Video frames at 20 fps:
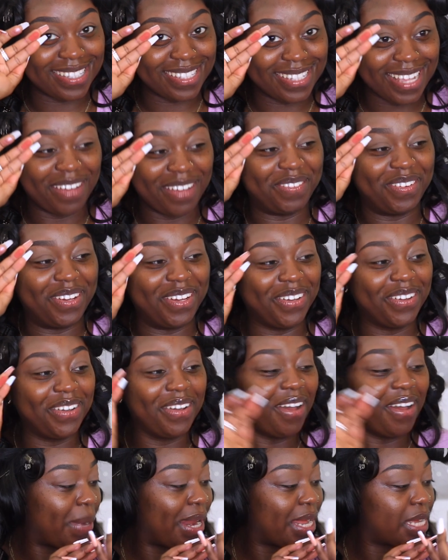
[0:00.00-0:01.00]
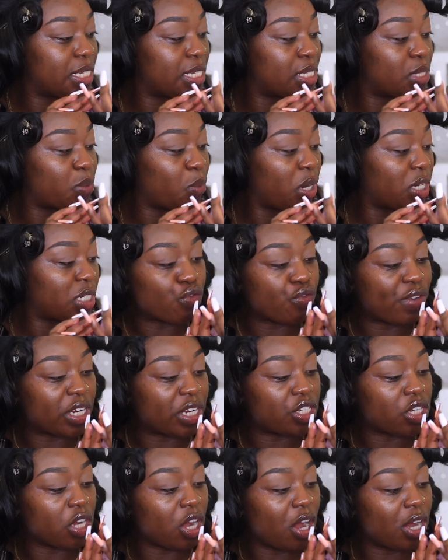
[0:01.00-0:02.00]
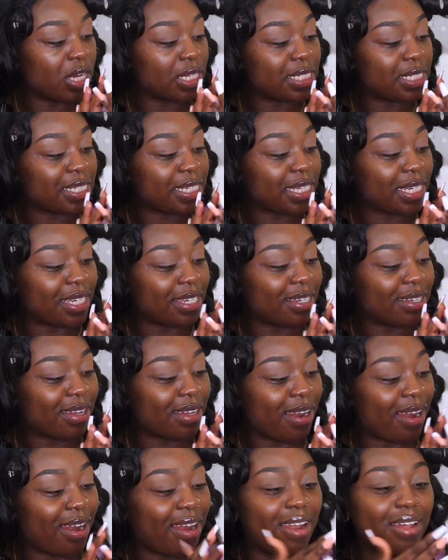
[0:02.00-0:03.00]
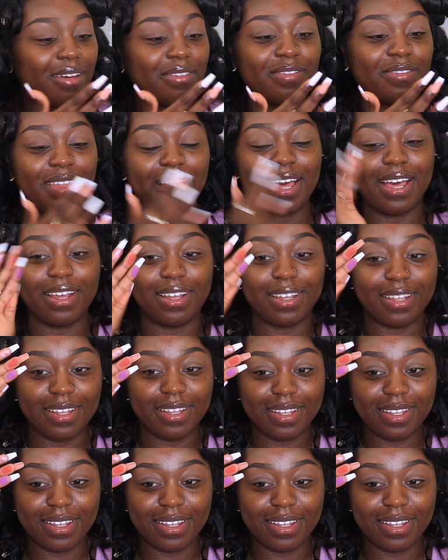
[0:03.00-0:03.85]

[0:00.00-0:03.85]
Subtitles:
Defo. Let's swatch rich auntie. Love that.